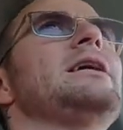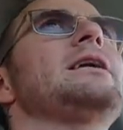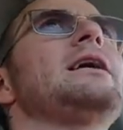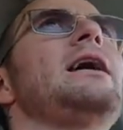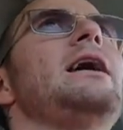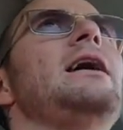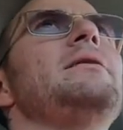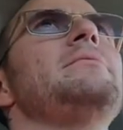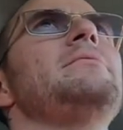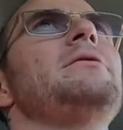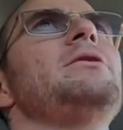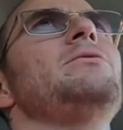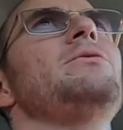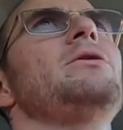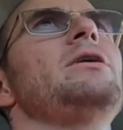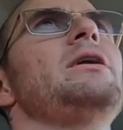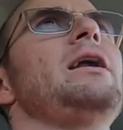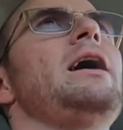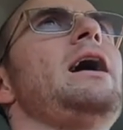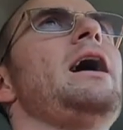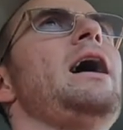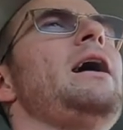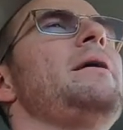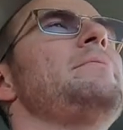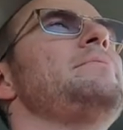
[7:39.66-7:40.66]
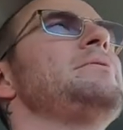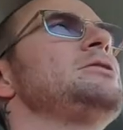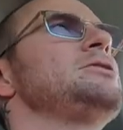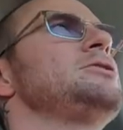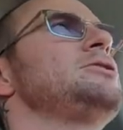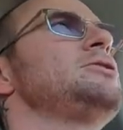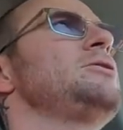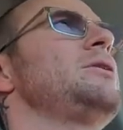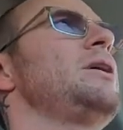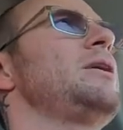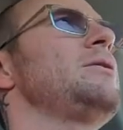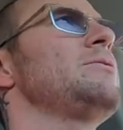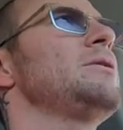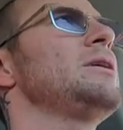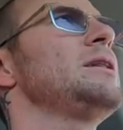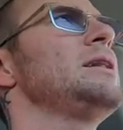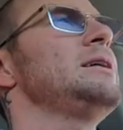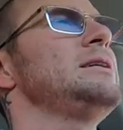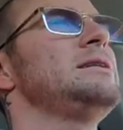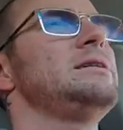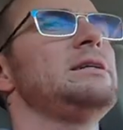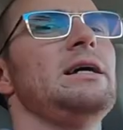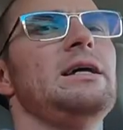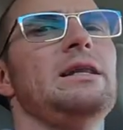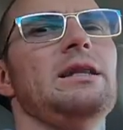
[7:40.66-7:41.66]
economy wouldn't have happened, too. I
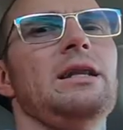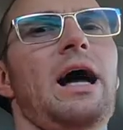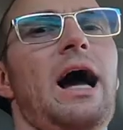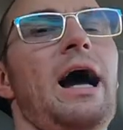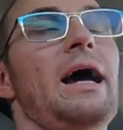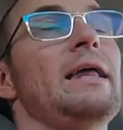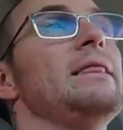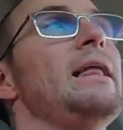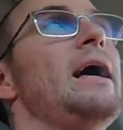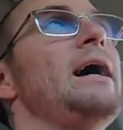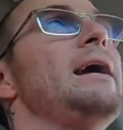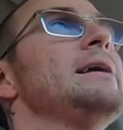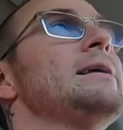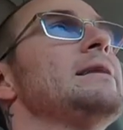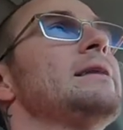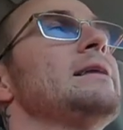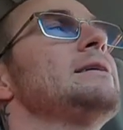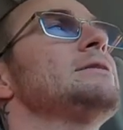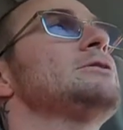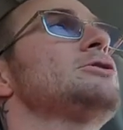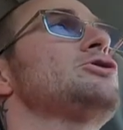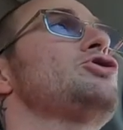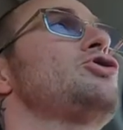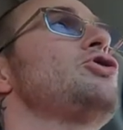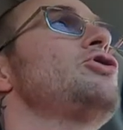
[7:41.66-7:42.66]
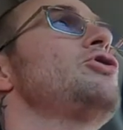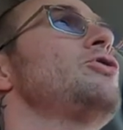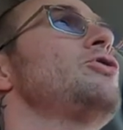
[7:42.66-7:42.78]
really did. I like this, too.